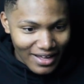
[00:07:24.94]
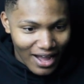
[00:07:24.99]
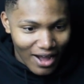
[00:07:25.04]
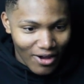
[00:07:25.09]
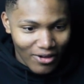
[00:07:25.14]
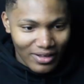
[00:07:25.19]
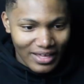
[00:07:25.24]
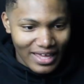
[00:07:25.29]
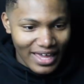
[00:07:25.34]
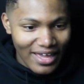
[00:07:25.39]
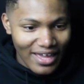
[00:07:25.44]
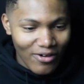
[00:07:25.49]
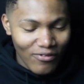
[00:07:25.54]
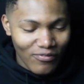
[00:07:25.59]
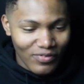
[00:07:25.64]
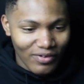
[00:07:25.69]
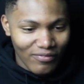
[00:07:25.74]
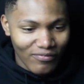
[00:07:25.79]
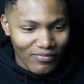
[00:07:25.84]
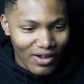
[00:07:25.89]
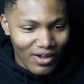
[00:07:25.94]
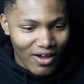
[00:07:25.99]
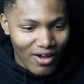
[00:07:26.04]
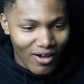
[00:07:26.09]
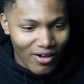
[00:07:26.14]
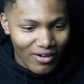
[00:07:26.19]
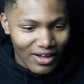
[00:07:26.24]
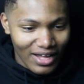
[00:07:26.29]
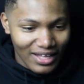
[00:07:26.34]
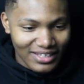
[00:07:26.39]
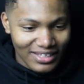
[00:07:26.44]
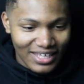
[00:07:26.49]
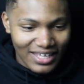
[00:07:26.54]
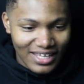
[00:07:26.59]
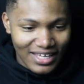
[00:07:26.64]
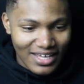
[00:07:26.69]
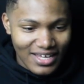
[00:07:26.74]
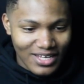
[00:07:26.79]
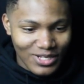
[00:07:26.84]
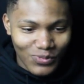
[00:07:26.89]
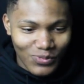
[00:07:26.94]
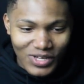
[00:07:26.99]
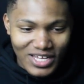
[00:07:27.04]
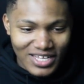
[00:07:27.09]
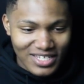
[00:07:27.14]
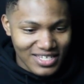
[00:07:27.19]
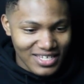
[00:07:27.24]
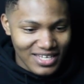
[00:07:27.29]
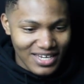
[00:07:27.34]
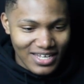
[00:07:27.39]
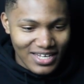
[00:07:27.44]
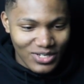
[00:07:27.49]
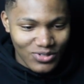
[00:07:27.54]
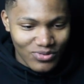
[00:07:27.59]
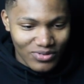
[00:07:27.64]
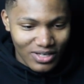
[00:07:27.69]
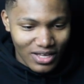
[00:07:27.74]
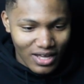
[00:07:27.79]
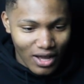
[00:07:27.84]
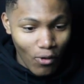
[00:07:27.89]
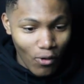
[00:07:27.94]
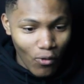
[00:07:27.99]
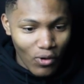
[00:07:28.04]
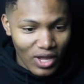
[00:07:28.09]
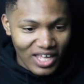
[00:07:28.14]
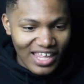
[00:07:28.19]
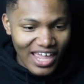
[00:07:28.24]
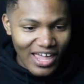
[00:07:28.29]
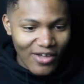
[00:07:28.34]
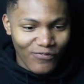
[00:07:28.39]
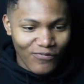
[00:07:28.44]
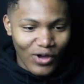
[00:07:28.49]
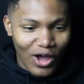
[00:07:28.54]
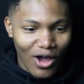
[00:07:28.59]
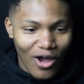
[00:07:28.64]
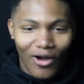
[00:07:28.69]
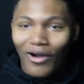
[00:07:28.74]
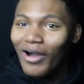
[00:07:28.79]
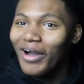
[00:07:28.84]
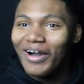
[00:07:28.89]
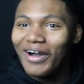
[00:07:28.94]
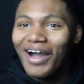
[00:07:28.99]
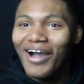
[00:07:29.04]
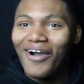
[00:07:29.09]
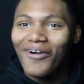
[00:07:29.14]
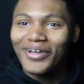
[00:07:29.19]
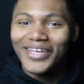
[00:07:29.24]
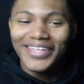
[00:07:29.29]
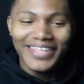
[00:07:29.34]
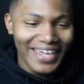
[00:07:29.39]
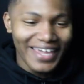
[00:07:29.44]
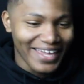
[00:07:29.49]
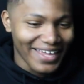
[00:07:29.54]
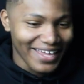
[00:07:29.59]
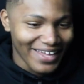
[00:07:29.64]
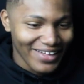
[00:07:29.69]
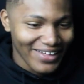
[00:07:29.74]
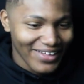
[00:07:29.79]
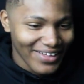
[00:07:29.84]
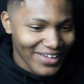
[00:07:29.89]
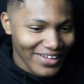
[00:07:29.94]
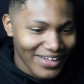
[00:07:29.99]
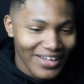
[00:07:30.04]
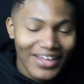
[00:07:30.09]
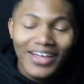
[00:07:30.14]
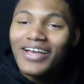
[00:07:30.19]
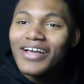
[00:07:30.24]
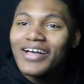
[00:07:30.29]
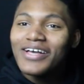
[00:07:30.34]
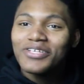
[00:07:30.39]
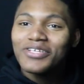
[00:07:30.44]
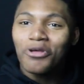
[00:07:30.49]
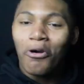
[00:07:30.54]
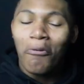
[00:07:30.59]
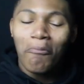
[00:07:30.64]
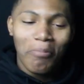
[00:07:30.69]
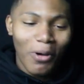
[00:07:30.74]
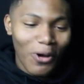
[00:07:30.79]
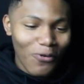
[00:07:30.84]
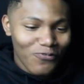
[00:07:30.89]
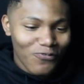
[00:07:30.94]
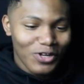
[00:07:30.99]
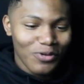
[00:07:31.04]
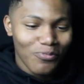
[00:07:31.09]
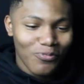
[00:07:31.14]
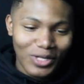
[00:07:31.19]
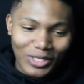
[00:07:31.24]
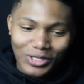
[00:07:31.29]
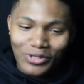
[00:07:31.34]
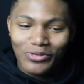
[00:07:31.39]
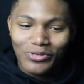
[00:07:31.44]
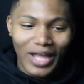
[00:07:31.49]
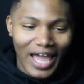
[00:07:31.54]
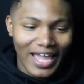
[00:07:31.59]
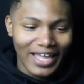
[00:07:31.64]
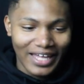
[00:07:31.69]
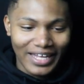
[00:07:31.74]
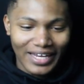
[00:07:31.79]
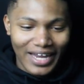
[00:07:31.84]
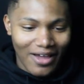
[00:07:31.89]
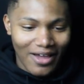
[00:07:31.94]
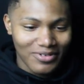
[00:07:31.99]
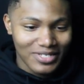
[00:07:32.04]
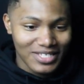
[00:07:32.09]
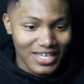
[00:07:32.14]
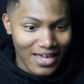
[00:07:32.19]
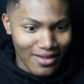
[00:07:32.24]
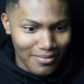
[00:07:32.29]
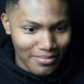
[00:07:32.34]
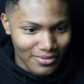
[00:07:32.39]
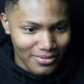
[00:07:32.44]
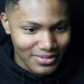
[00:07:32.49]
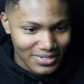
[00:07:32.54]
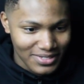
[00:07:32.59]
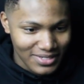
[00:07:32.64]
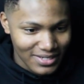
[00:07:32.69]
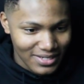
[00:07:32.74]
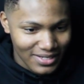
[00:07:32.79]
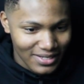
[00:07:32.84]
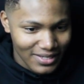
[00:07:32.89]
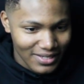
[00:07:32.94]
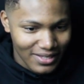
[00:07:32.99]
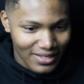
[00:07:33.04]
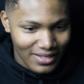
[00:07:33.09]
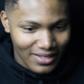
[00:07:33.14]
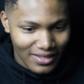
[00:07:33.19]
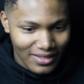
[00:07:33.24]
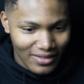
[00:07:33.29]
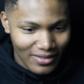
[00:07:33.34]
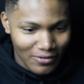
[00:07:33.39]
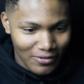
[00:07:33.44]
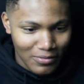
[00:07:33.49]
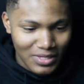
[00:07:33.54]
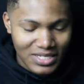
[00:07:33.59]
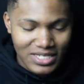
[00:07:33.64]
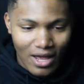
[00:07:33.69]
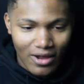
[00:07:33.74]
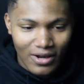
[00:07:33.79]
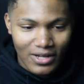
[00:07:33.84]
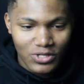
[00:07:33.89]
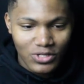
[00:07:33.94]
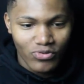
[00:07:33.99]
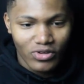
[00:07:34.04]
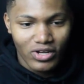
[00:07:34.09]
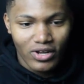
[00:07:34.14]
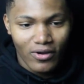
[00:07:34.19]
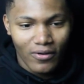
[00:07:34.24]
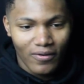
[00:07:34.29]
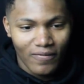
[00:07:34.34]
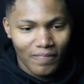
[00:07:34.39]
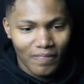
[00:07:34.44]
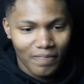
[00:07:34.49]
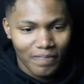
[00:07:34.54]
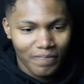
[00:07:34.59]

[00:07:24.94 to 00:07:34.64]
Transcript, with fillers: Oh, KO for the fall. I think he is. When you see this one. Oh, he did fall. Oh, he did. So both of them went through like that was tables. We saw this one though.